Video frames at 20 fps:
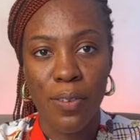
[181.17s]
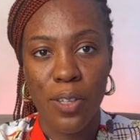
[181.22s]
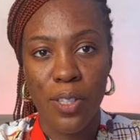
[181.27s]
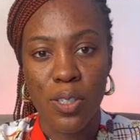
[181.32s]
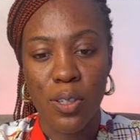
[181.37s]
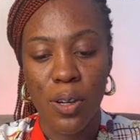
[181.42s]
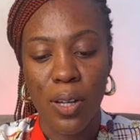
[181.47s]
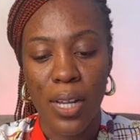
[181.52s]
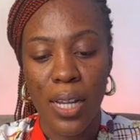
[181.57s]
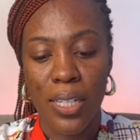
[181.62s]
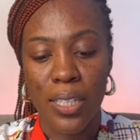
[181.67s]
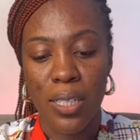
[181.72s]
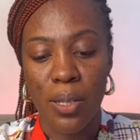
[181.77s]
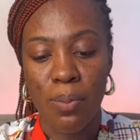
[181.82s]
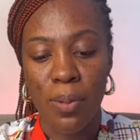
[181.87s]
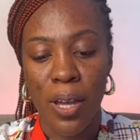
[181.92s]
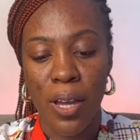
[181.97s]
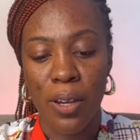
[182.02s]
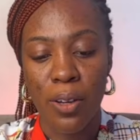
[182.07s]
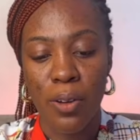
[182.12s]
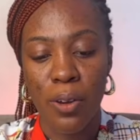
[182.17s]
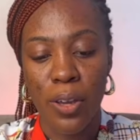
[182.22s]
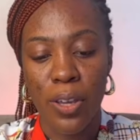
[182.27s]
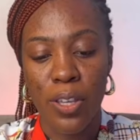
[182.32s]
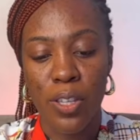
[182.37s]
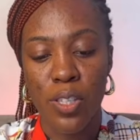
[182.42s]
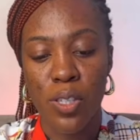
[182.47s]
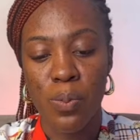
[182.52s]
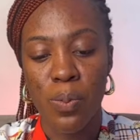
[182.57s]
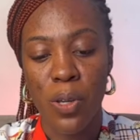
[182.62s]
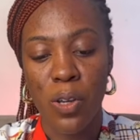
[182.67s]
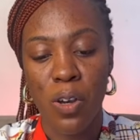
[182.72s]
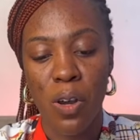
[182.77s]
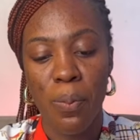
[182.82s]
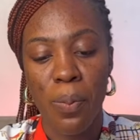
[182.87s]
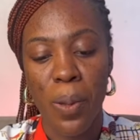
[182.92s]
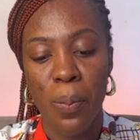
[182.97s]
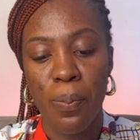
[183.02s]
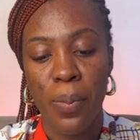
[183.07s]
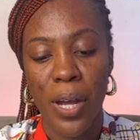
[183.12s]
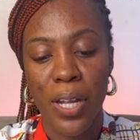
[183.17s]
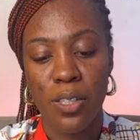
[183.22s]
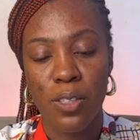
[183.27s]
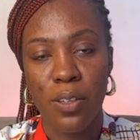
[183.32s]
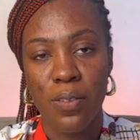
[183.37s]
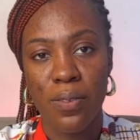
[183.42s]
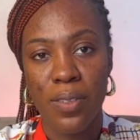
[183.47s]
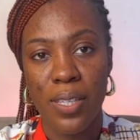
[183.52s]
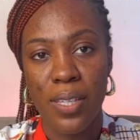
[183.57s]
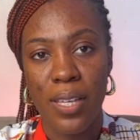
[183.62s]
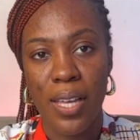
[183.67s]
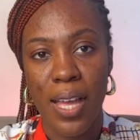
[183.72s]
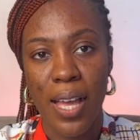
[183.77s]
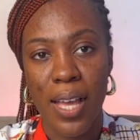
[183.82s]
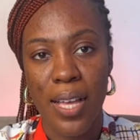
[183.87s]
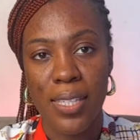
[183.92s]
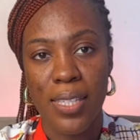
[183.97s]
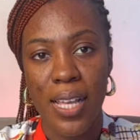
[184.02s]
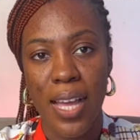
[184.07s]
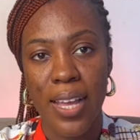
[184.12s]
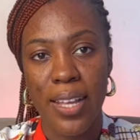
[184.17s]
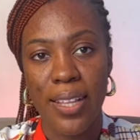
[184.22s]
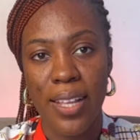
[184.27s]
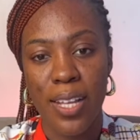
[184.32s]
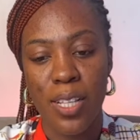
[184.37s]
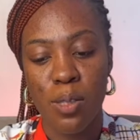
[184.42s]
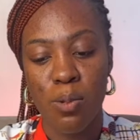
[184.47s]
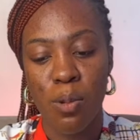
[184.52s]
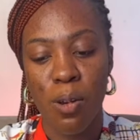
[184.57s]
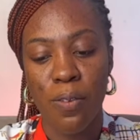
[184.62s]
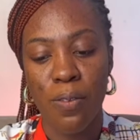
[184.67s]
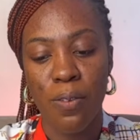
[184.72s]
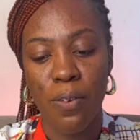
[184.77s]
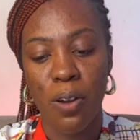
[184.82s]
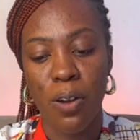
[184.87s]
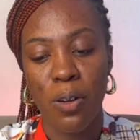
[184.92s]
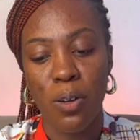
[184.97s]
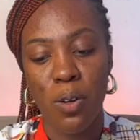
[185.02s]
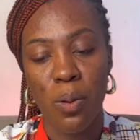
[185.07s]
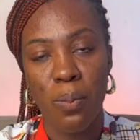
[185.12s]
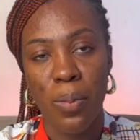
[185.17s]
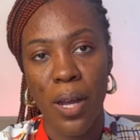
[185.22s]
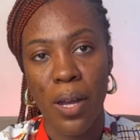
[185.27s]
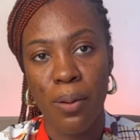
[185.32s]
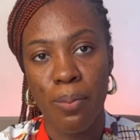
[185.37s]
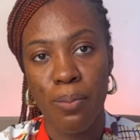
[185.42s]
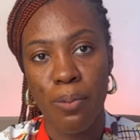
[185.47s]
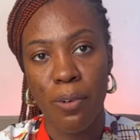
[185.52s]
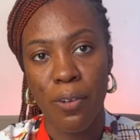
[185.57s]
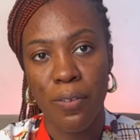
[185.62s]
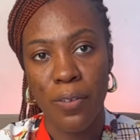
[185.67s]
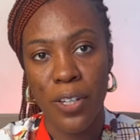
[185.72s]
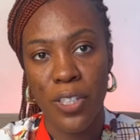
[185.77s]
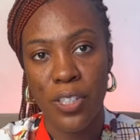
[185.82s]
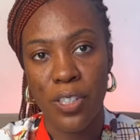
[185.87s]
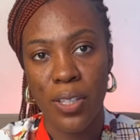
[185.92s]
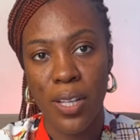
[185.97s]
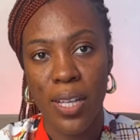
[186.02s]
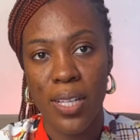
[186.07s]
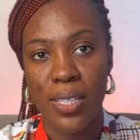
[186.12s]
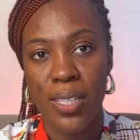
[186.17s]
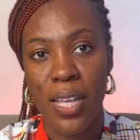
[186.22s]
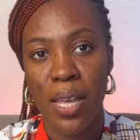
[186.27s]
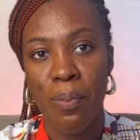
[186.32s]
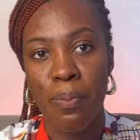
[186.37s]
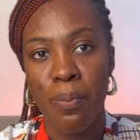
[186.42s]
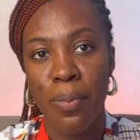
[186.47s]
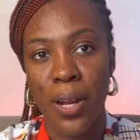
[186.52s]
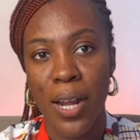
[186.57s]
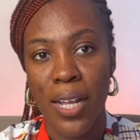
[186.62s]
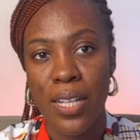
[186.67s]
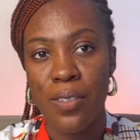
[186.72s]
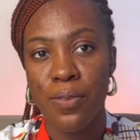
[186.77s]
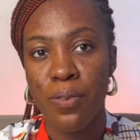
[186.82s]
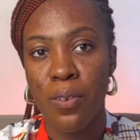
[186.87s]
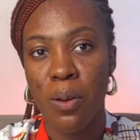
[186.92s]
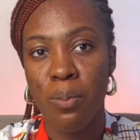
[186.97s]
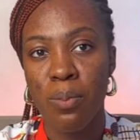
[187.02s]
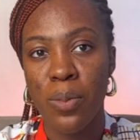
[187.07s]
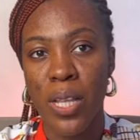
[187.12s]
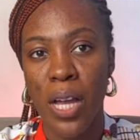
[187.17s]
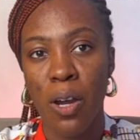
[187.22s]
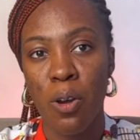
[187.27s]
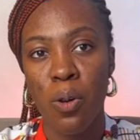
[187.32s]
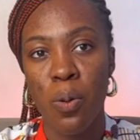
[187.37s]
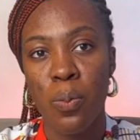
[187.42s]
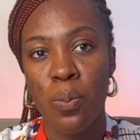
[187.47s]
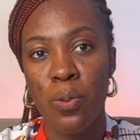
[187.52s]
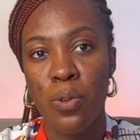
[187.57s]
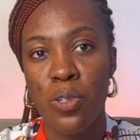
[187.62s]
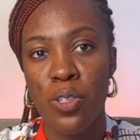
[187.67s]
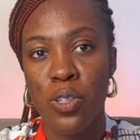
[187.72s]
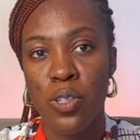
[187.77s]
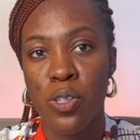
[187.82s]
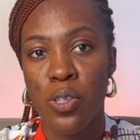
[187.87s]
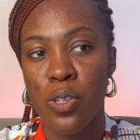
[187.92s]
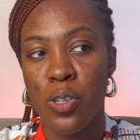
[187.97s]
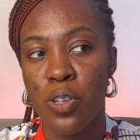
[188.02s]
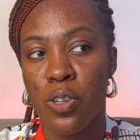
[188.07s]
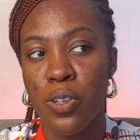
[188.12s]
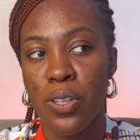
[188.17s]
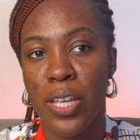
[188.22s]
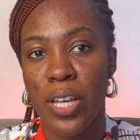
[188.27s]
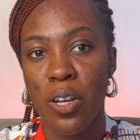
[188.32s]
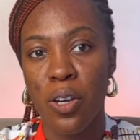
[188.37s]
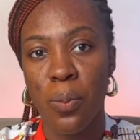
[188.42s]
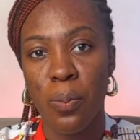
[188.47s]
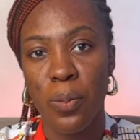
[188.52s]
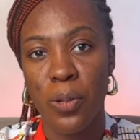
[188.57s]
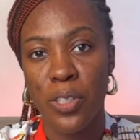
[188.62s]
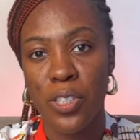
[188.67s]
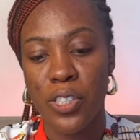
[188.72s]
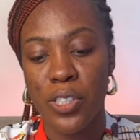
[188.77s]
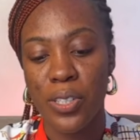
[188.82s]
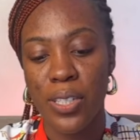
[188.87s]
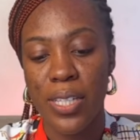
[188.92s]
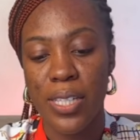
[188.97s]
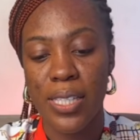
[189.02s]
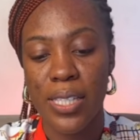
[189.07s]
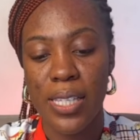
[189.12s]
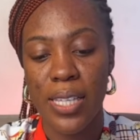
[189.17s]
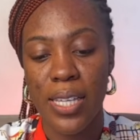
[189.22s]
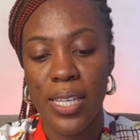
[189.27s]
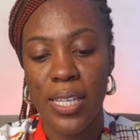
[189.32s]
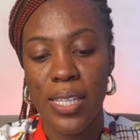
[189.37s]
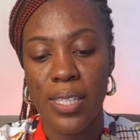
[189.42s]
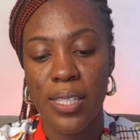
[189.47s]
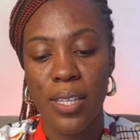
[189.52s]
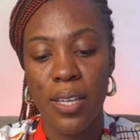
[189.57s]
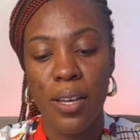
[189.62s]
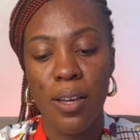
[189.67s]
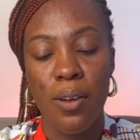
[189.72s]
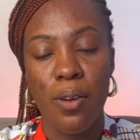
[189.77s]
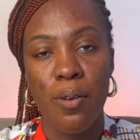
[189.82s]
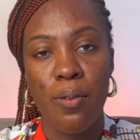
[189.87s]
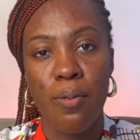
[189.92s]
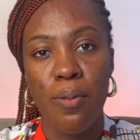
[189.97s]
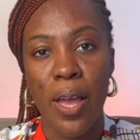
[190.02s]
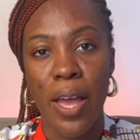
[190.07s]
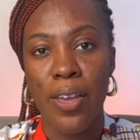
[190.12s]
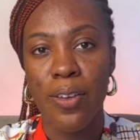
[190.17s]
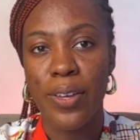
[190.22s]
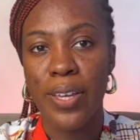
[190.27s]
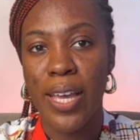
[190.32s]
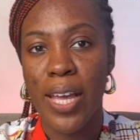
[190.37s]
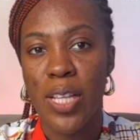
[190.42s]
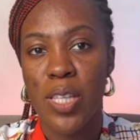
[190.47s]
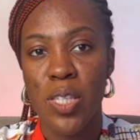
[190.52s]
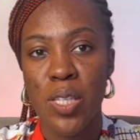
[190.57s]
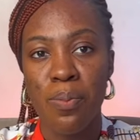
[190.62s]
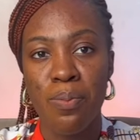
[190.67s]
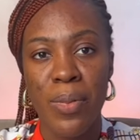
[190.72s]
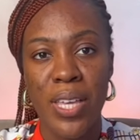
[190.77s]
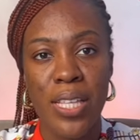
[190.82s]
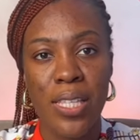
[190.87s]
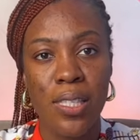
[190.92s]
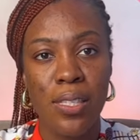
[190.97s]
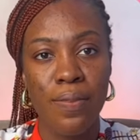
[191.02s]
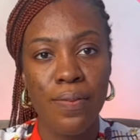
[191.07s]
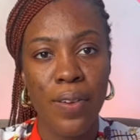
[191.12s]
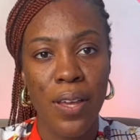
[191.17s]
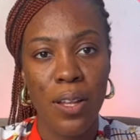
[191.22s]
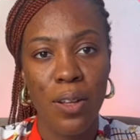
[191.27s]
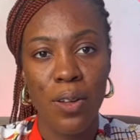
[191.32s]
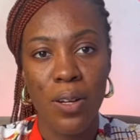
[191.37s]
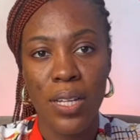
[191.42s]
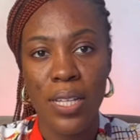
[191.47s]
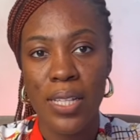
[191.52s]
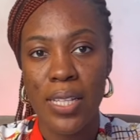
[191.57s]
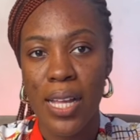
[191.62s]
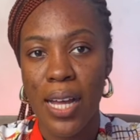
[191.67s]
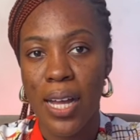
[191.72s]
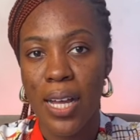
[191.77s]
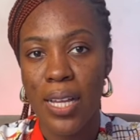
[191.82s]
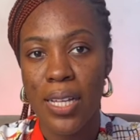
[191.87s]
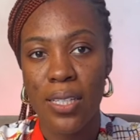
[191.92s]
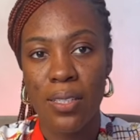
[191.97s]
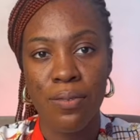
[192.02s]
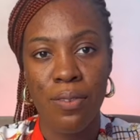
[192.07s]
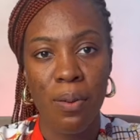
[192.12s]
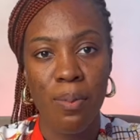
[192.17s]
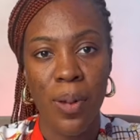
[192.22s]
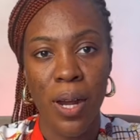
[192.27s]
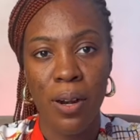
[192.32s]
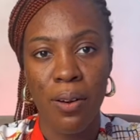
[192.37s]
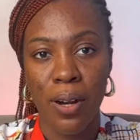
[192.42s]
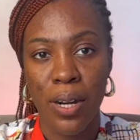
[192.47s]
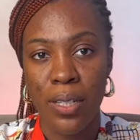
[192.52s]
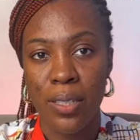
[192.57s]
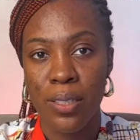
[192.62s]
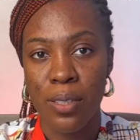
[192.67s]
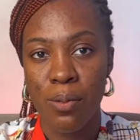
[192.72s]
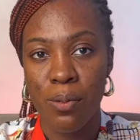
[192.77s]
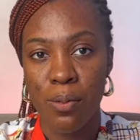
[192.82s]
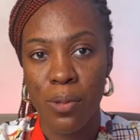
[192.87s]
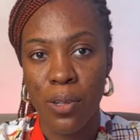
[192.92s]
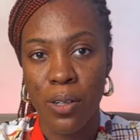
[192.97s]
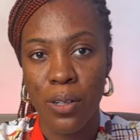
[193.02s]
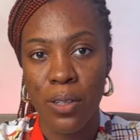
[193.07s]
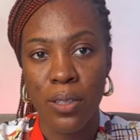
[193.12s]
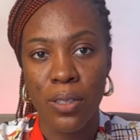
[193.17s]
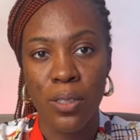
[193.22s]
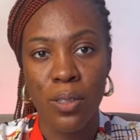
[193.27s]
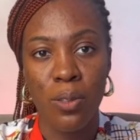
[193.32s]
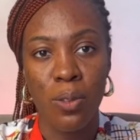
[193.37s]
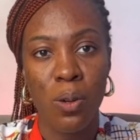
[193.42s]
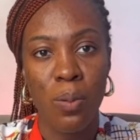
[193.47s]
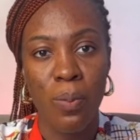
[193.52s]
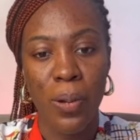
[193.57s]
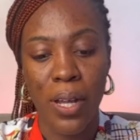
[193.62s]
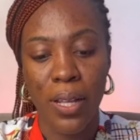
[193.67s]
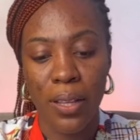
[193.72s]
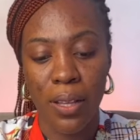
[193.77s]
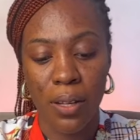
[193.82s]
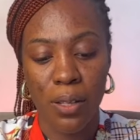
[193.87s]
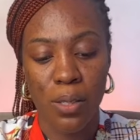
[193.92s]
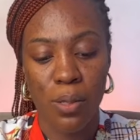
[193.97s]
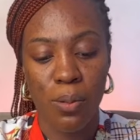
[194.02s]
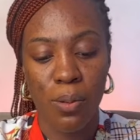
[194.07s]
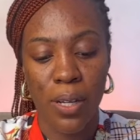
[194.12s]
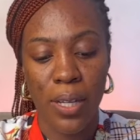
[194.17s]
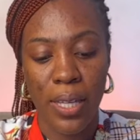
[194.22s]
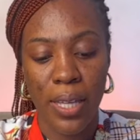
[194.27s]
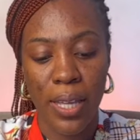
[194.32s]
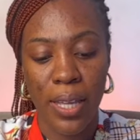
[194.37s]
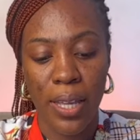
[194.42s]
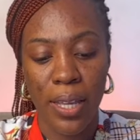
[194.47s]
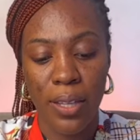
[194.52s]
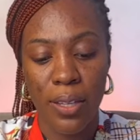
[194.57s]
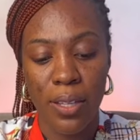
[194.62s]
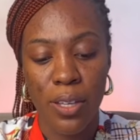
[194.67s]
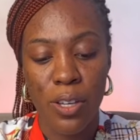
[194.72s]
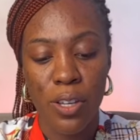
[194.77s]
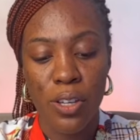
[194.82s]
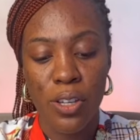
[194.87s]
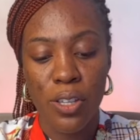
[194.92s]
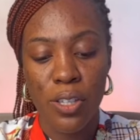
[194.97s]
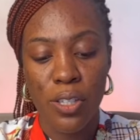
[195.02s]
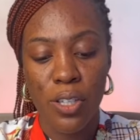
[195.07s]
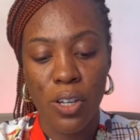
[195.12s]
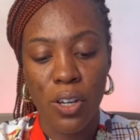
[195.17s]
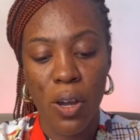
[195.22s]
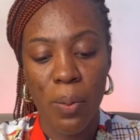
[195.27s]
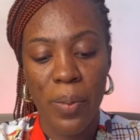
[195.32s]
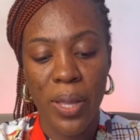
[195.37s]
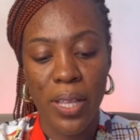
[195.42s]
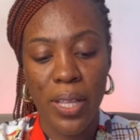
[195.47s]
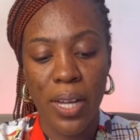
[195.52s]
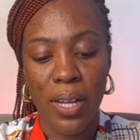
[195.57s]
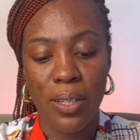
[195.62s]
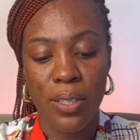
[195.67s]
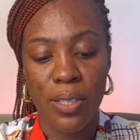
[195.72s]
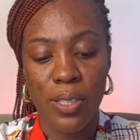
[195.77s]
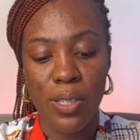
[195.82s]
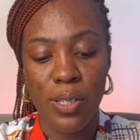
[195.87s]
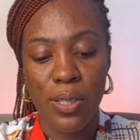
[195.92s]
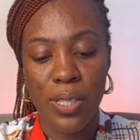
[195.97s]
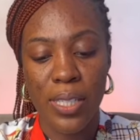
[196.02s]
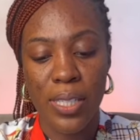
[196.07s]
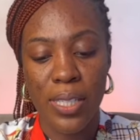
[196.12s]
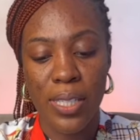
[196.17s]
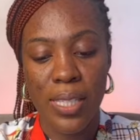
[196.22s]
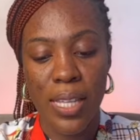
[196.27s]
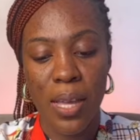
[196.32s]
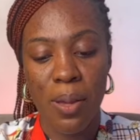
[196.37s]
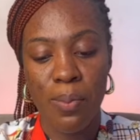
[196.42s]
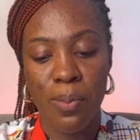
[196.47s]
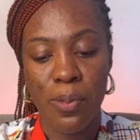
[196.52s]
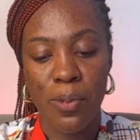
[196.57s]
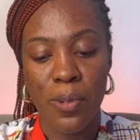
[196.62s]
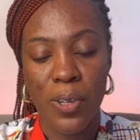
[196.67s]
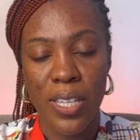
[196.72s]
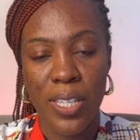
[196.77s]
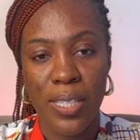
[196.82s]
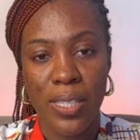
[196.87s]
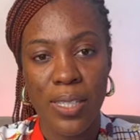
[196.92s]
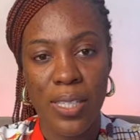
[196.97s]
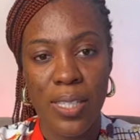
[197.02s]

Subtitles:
your scholarship, you are going to become a part of the SI Network for Global Professionals, a platform that opens you to unique opportunities where you get to meet fellow leaders from around the world, global networking. So coming down to this table is